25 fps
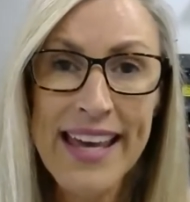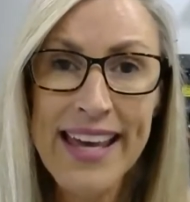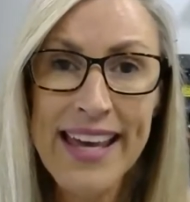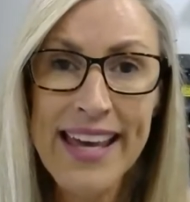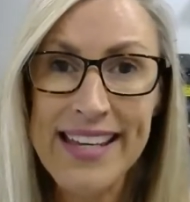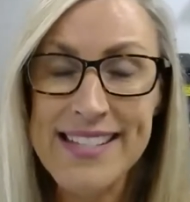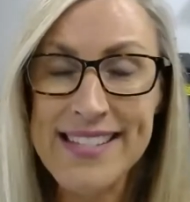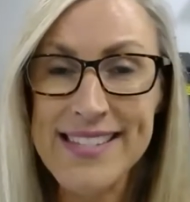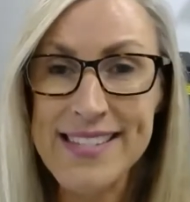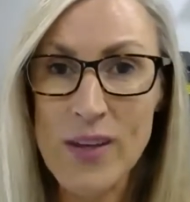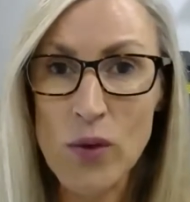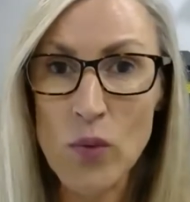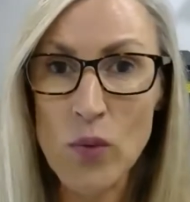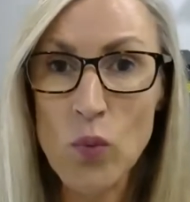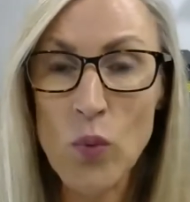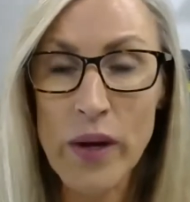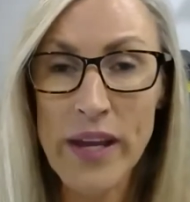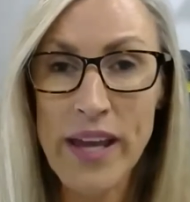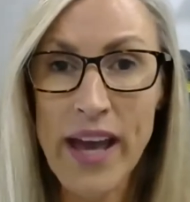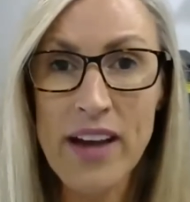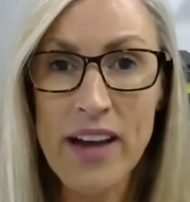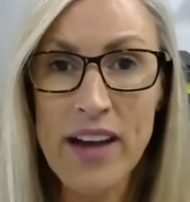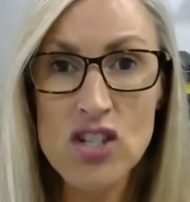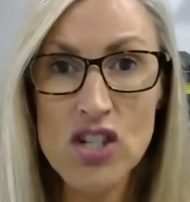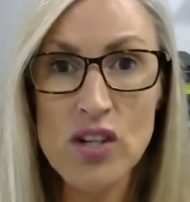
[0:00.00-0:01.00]
is that we
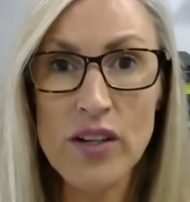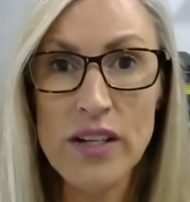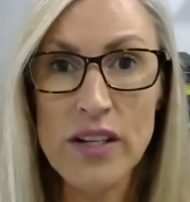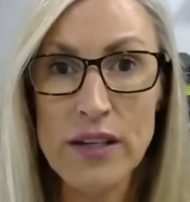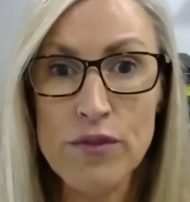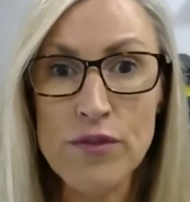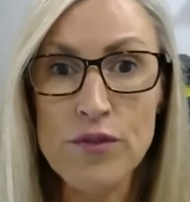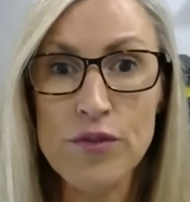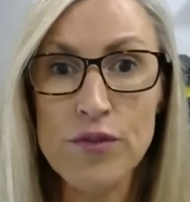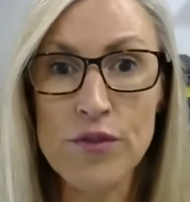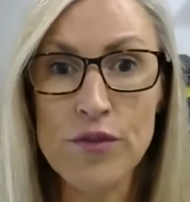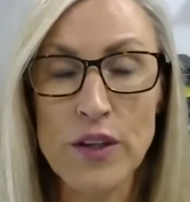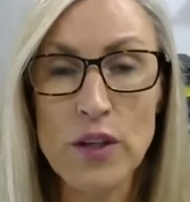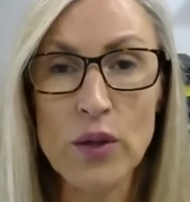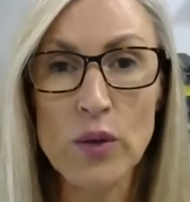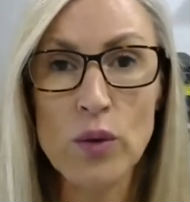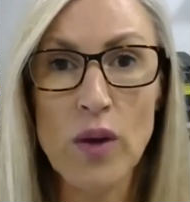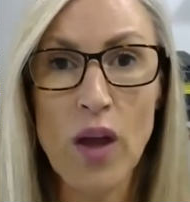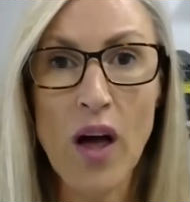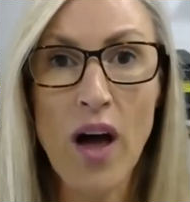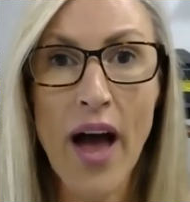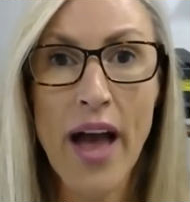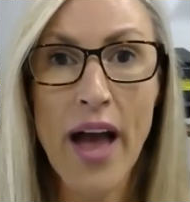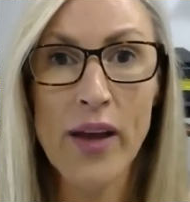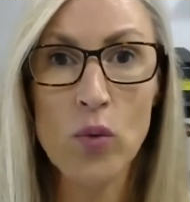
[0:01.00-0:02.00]
actually feel
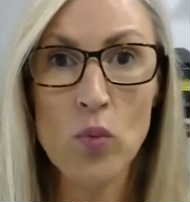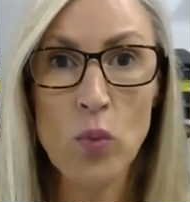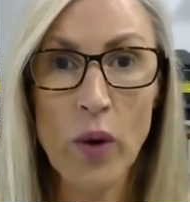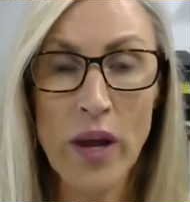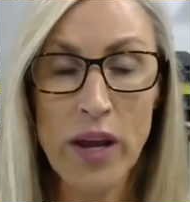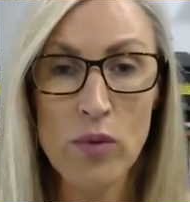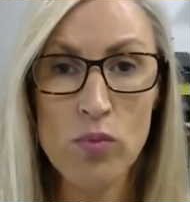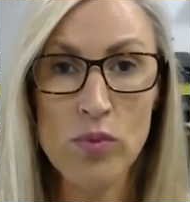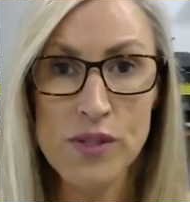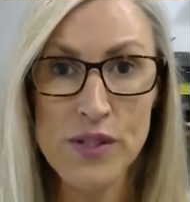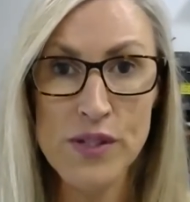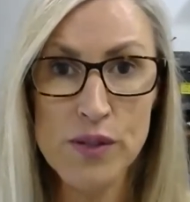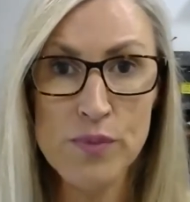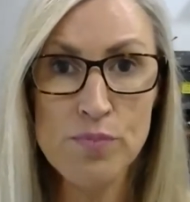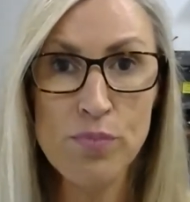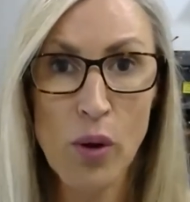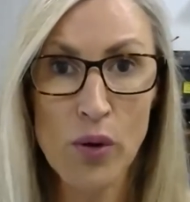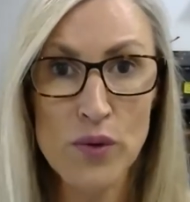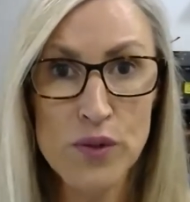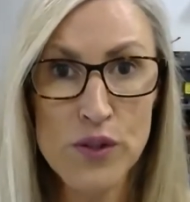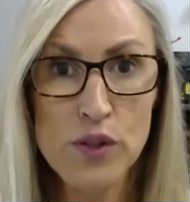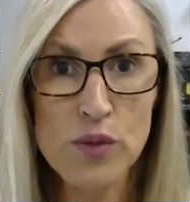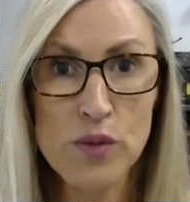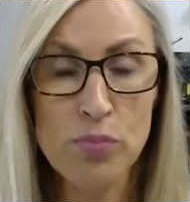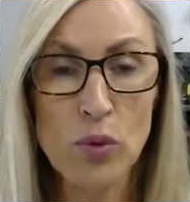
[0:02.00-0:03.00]
like we're
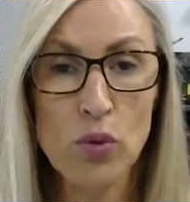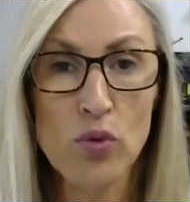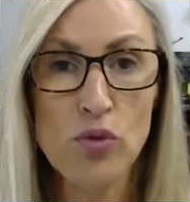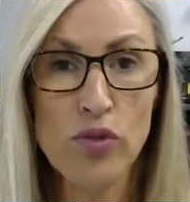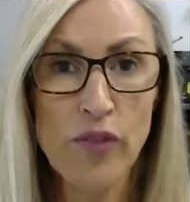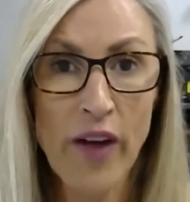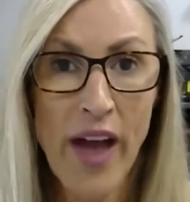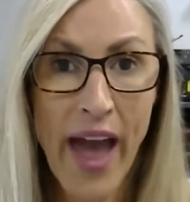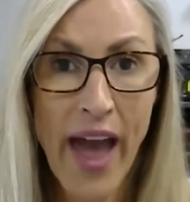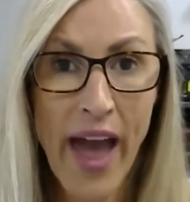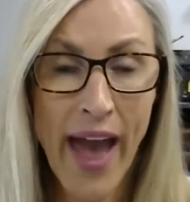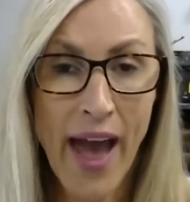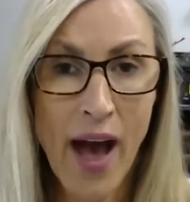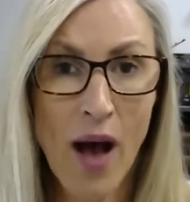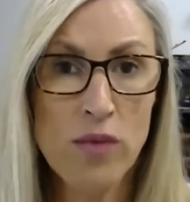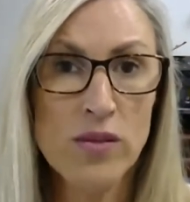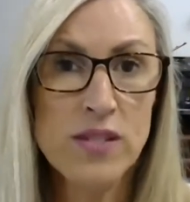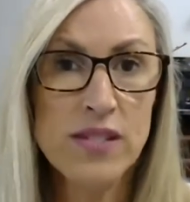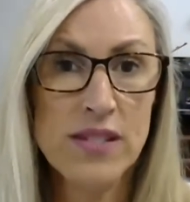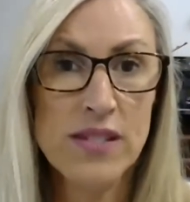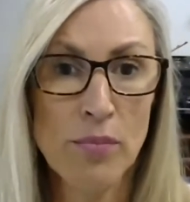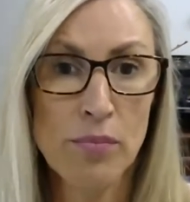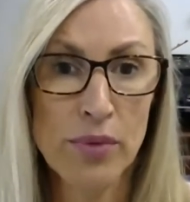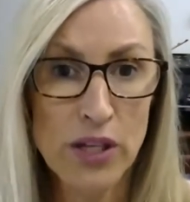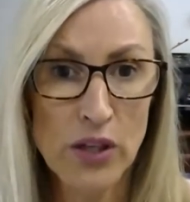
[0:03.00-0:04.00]
responsible for how
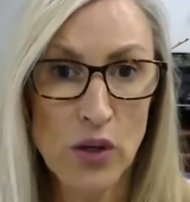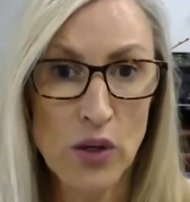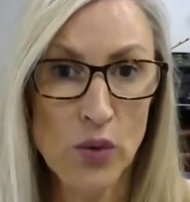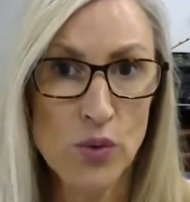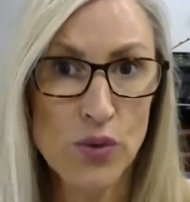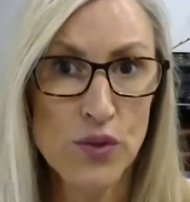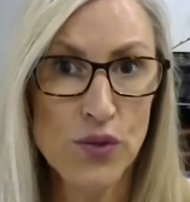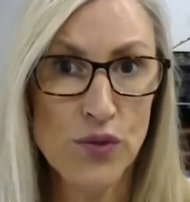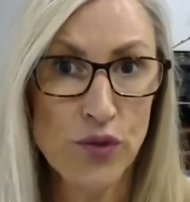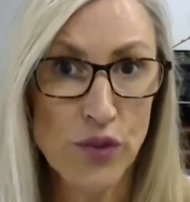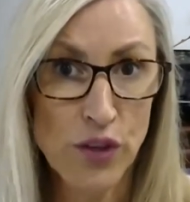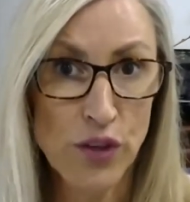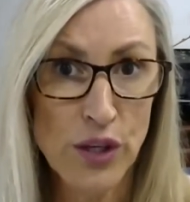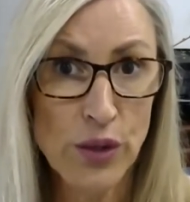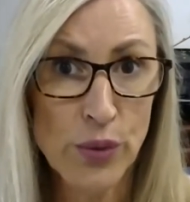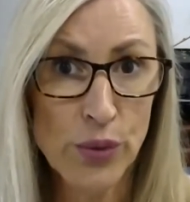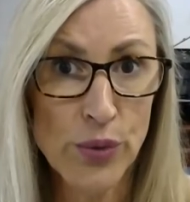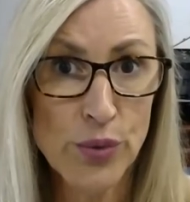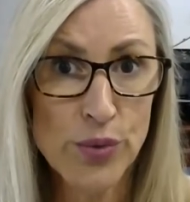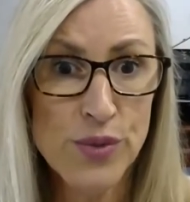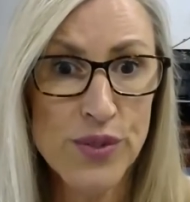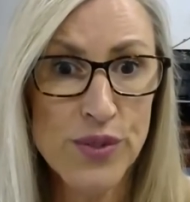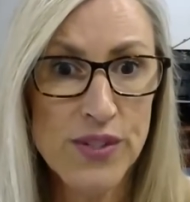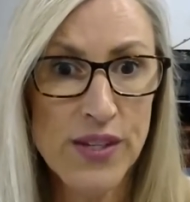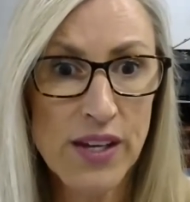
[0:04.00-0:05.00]
somebody else
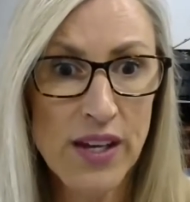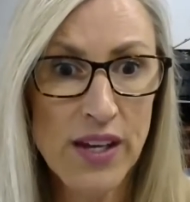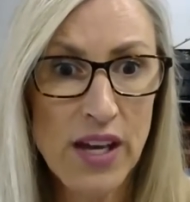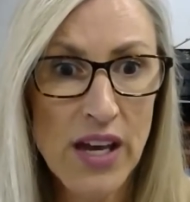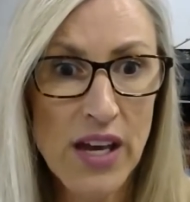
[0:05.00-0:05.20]
feels.